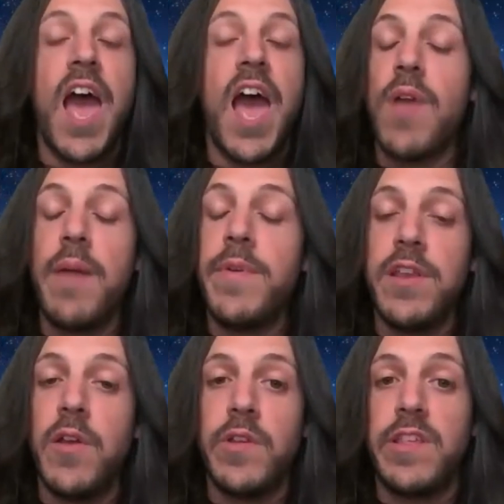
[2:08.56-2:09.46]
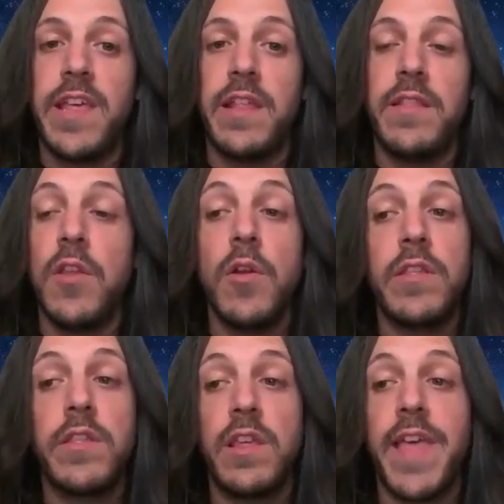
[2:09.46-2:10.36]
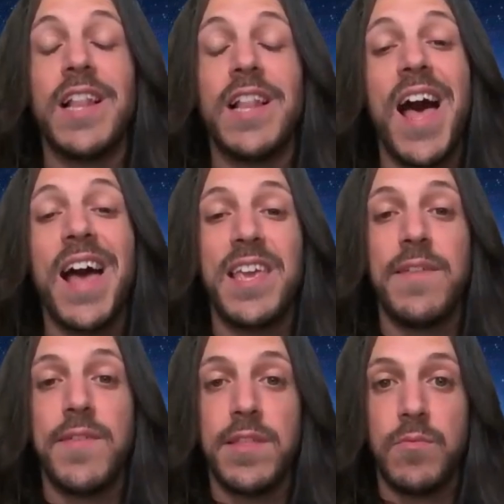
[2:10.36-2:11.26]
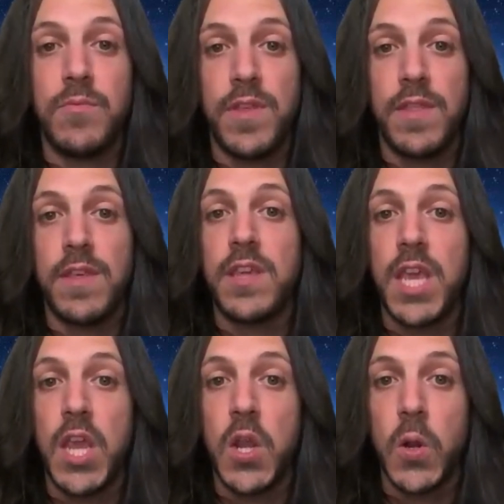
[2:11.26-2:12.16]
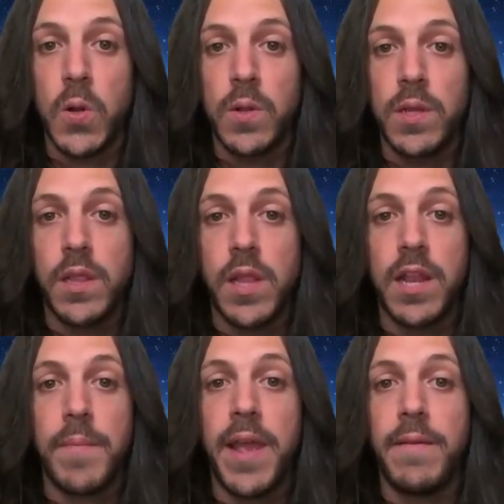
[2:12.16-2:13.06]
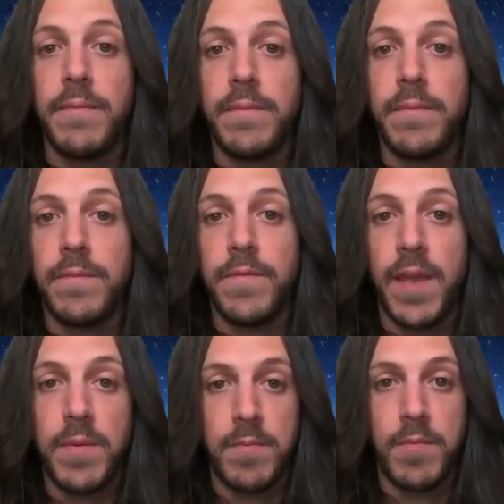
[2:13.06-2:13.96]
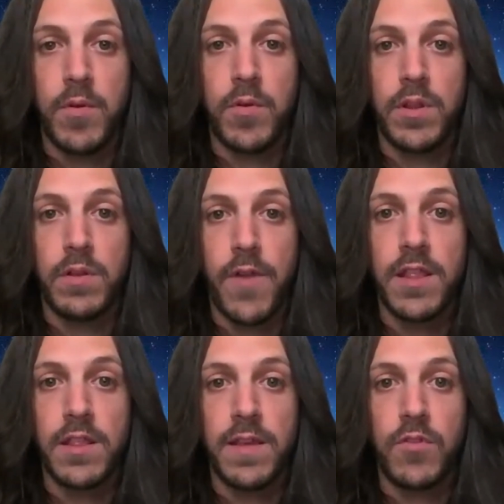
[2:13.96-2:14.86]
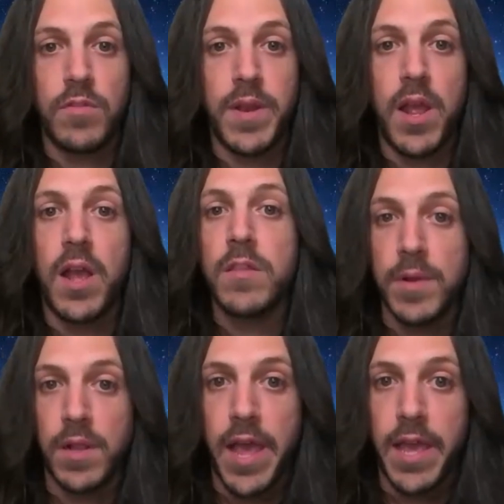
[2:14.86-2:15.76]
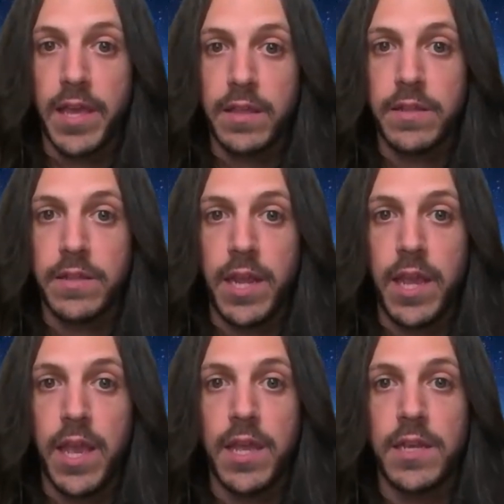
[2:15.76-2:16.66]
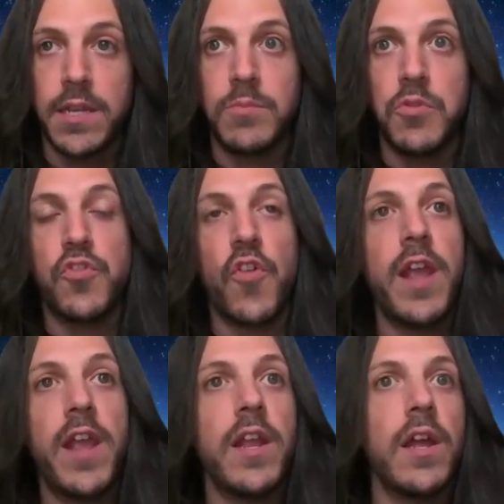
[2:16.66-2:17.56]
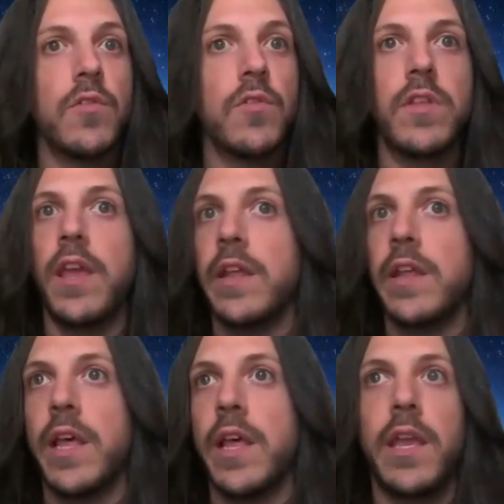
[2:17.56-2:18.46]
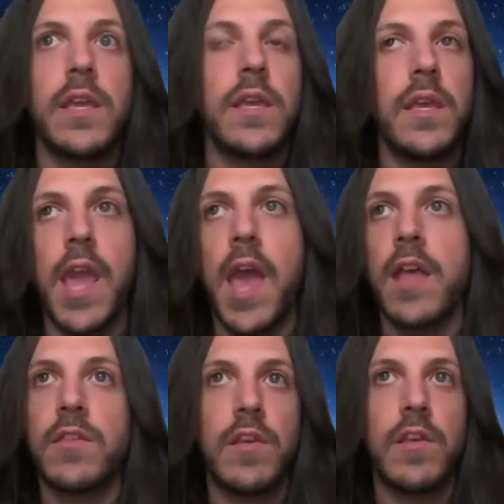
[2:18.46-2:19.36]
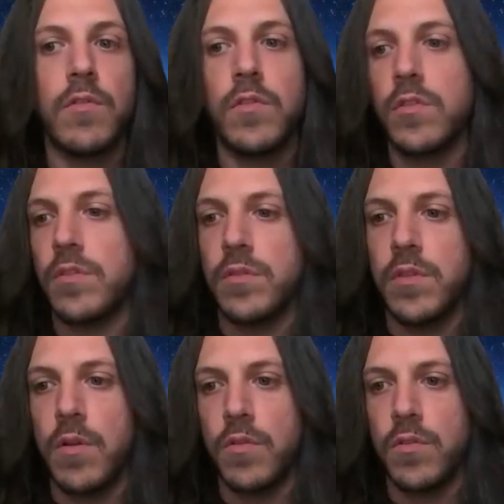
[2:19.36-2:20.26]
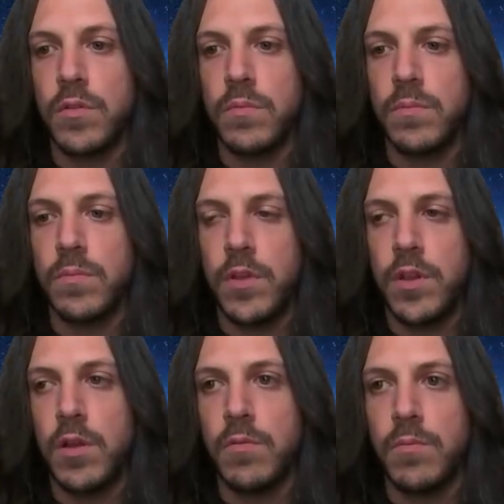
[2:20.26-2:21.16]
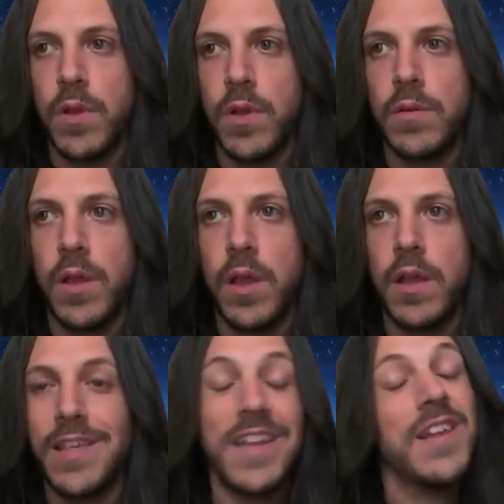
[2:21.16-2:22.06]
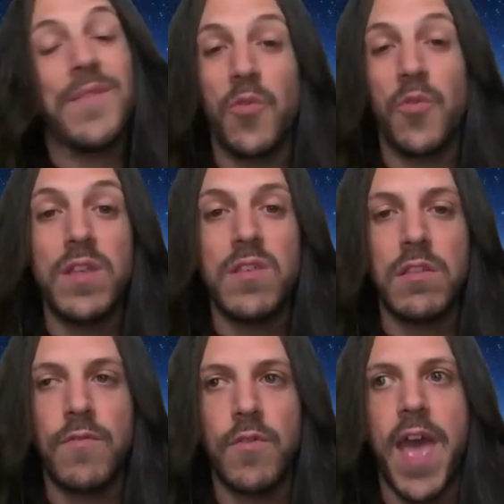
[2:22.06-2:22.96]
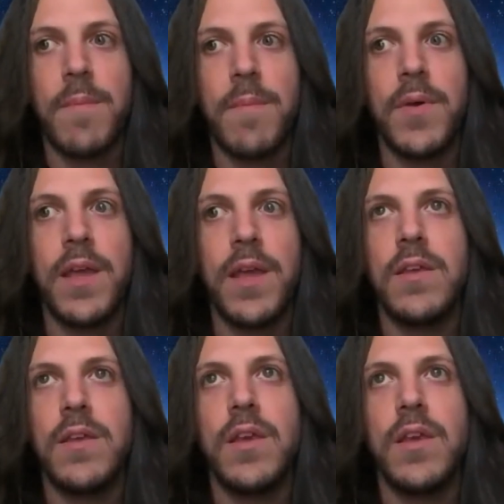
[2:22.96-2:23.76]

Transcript: I've been noticing that a lot even within this year. A lot of my family members and friends have just been hospitalized and just trying to understand like yes, there's you know scientific reasons for that, but